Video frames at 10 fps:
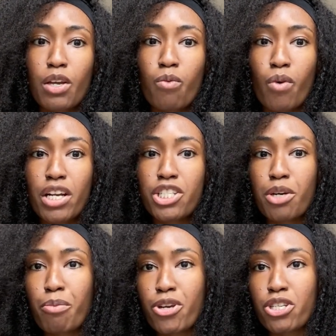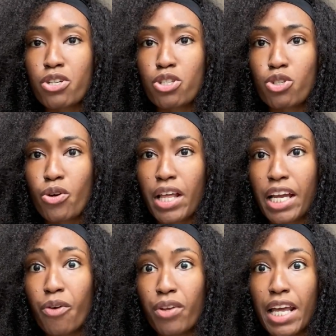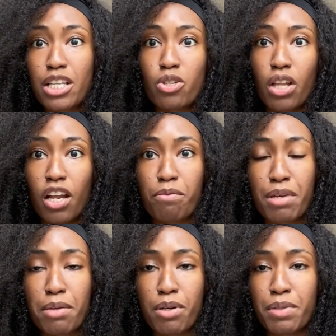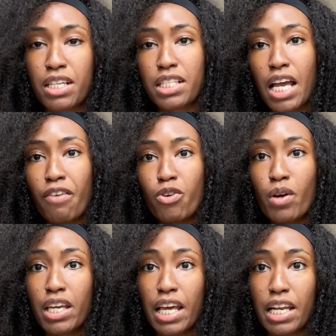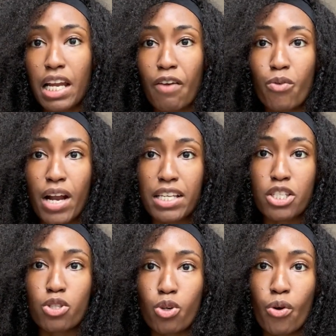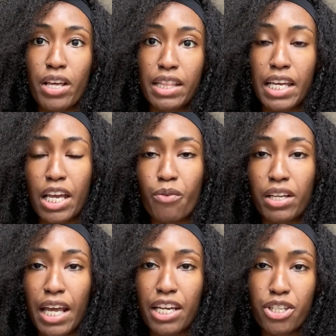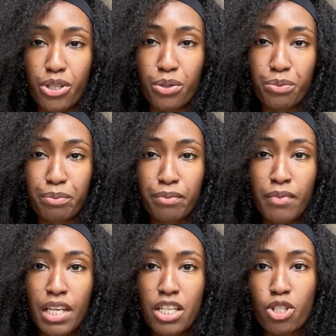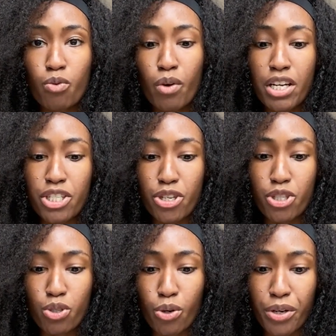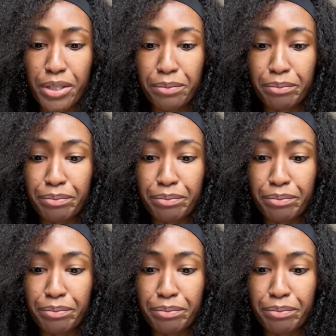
What is your personal story that can relate to a lot of people? Because everyone has a story that they can relate to. So what is your story?